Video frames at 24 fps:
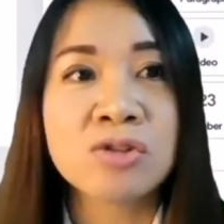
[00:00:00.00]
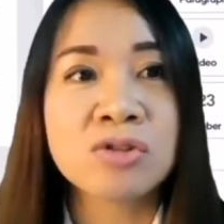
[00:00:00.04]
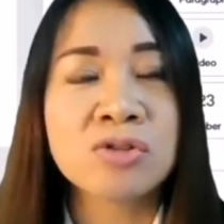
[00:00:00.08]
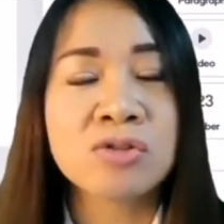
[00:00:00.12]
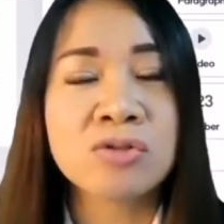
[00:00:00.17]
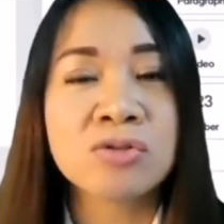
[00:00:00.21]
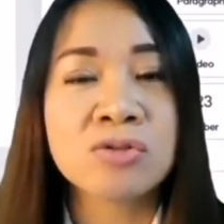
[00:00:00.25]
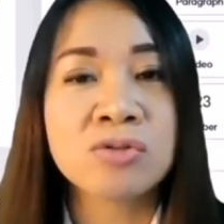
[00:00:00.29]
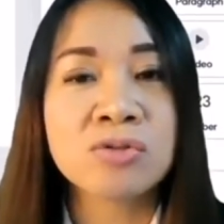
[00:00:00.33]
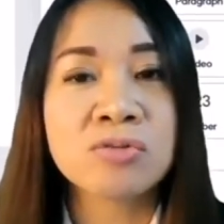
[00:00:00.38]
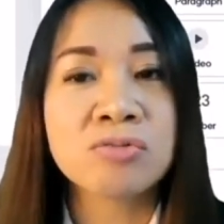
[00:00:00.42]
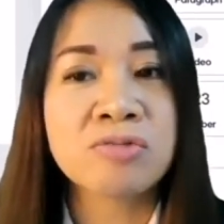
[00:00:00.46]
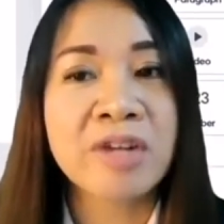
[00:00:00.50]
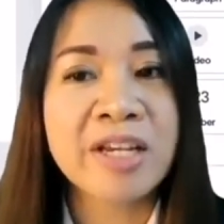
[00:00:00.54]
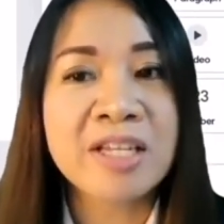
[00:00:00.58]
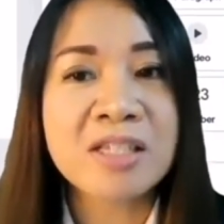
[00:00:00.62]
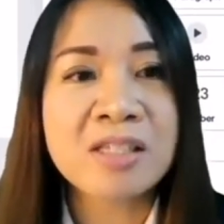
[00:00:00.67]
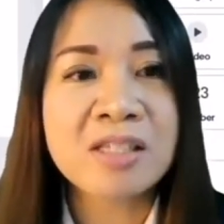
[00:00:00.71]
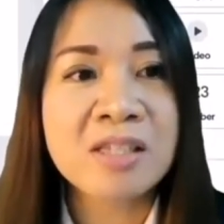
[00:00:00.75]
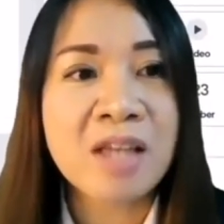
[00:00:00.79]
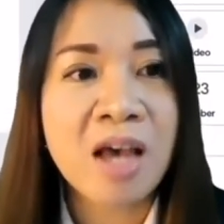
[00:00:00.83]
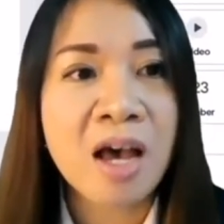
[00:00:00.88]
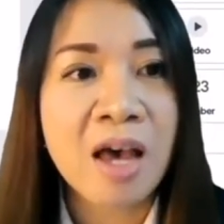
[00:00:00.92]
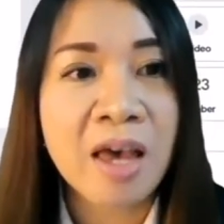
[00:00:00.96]
to
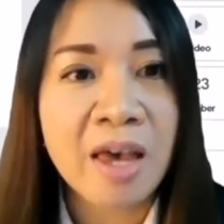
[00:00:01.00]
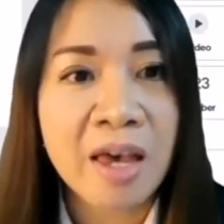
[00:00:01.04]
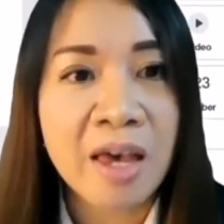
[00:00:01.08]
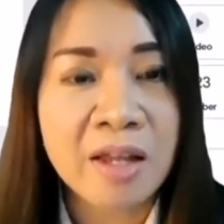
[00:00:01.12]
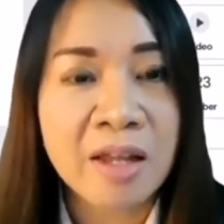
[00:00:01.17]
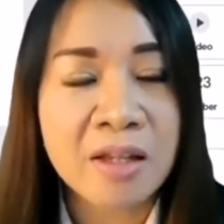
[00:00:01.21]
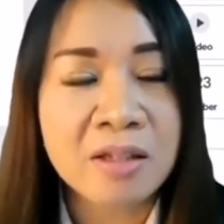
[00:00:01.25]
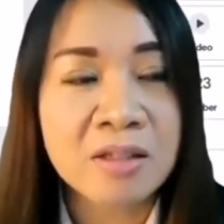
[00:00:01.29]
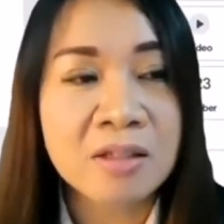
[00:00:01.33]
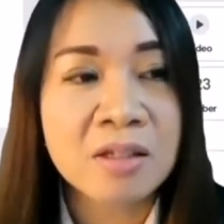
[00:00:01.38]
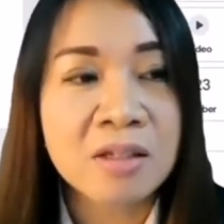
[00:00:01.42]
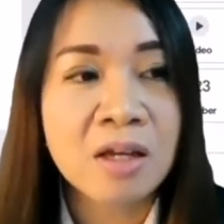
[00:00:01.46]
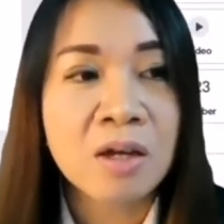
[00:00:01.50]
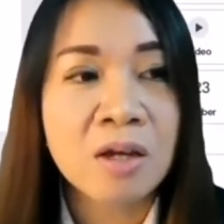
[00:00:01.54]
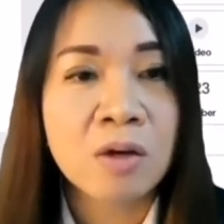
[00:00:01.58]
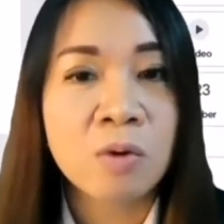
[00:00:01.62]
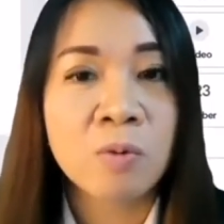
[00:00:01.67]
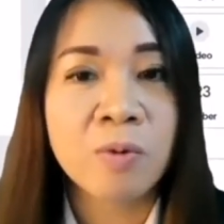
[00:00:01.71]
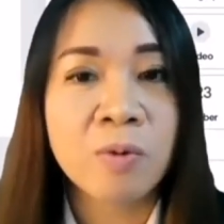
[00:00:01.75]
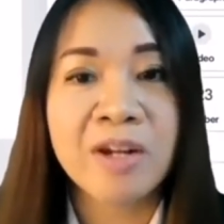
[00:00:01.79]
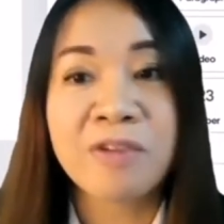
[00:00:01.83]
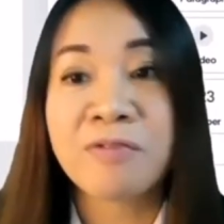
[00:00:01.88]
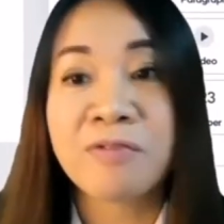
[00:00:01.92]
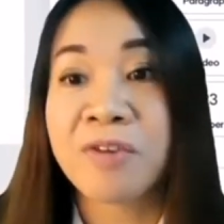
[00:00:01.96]
raise their hand,
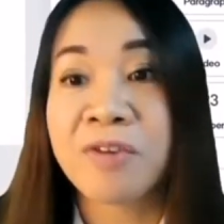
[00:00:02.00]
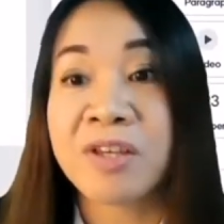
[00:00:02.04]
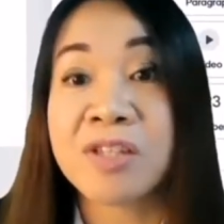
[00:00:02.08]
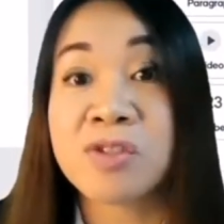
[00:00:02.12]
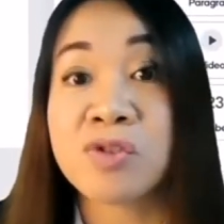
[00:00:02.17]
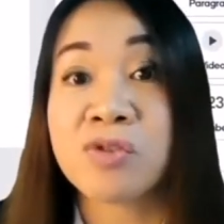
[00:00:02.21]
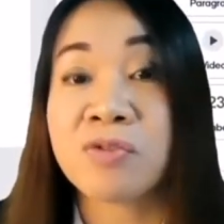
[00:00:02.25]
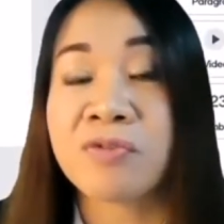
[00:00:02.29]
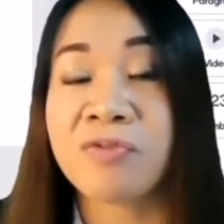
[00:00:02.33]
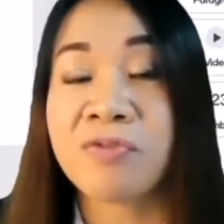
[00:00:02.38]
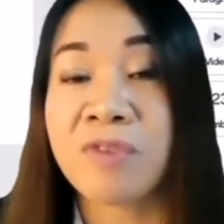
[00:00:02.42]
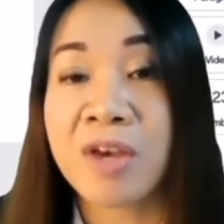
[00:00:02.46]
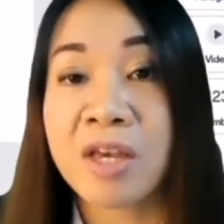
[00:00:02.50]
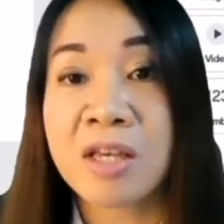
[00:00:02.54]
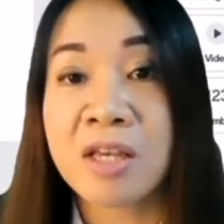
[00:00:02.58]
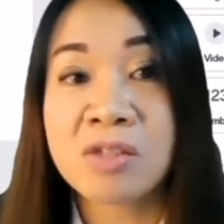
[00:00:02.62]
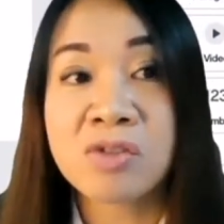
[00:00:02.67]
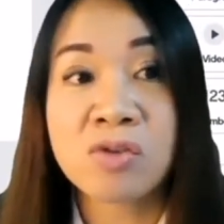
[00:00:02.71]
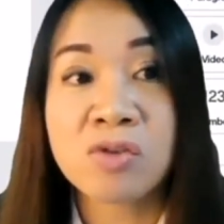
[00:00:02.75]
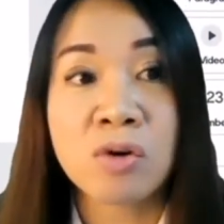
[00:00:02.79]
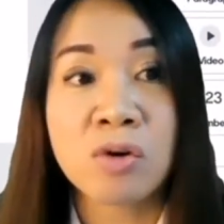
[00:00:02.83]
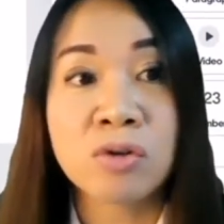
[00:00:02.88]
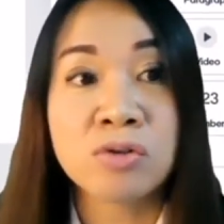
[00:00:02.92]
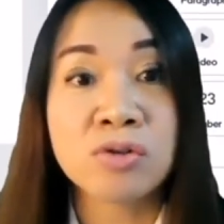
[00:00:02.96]
whether
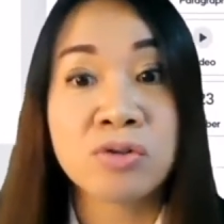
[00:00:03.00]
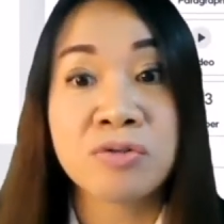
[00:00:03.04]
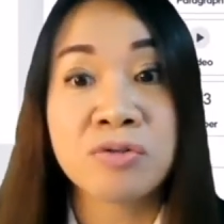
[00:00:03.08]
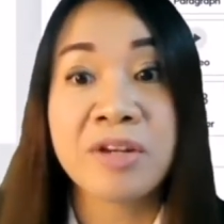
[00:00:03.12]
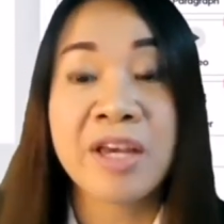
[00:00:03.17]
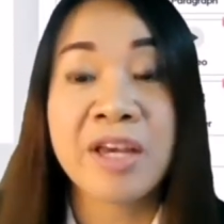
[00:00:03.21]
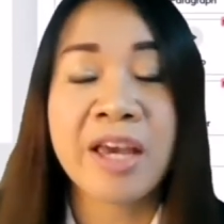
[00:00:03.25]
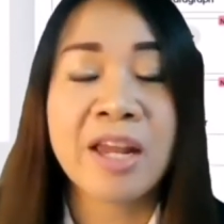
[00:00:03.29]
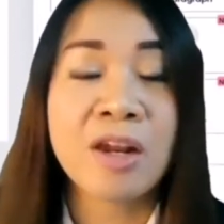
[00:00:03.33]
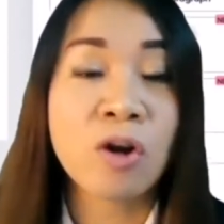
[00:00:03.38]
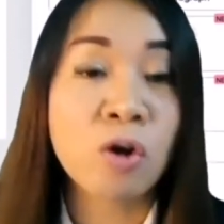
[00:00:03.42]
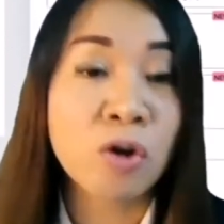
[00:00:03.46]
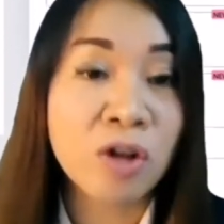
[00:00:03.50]
face-to-face or during an